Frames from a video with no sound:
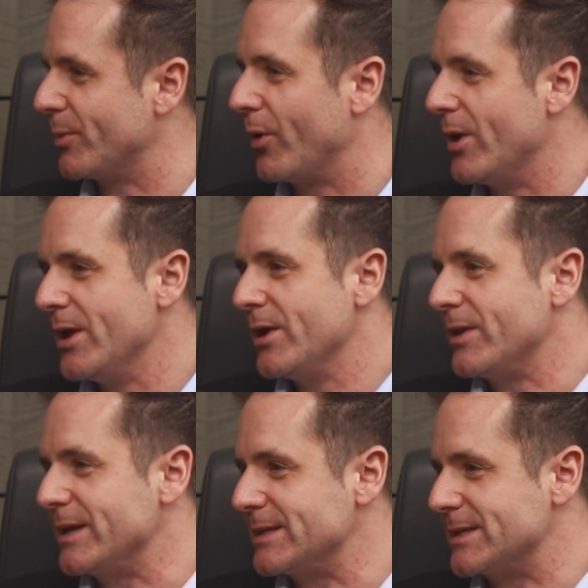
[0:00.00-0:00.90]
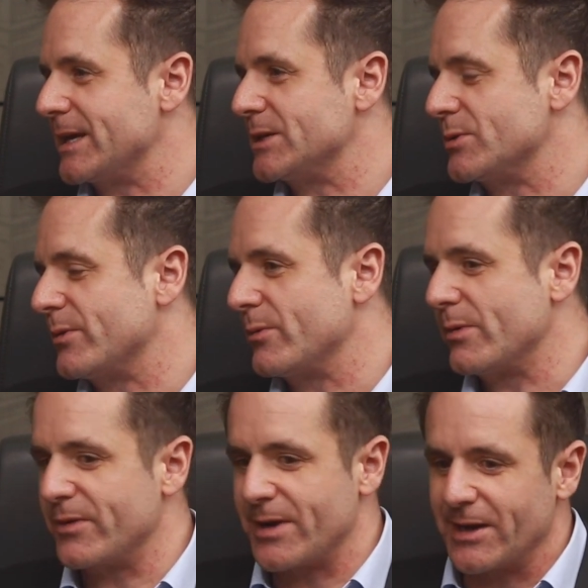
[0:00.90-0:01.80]
But these days
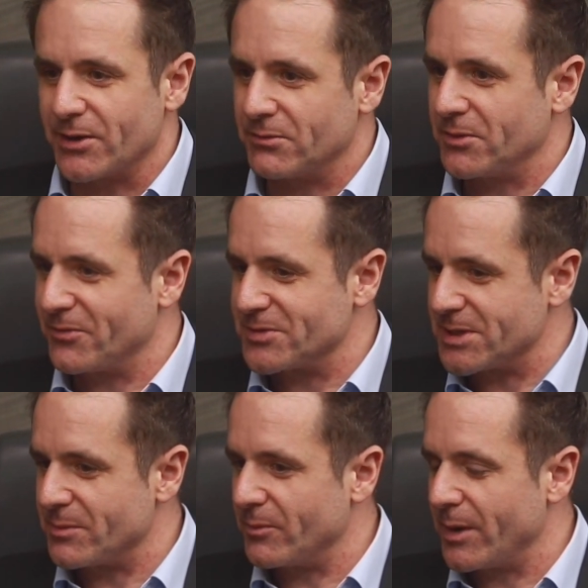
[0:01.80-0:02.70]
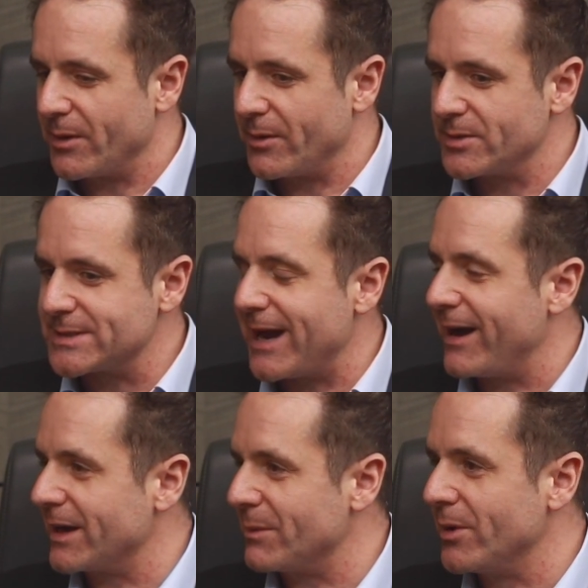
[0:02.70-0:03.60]
with an eye on obviously
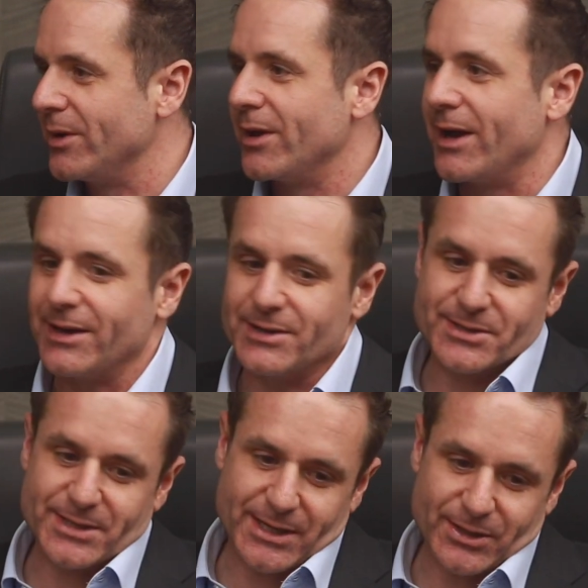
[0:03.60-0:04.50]
time and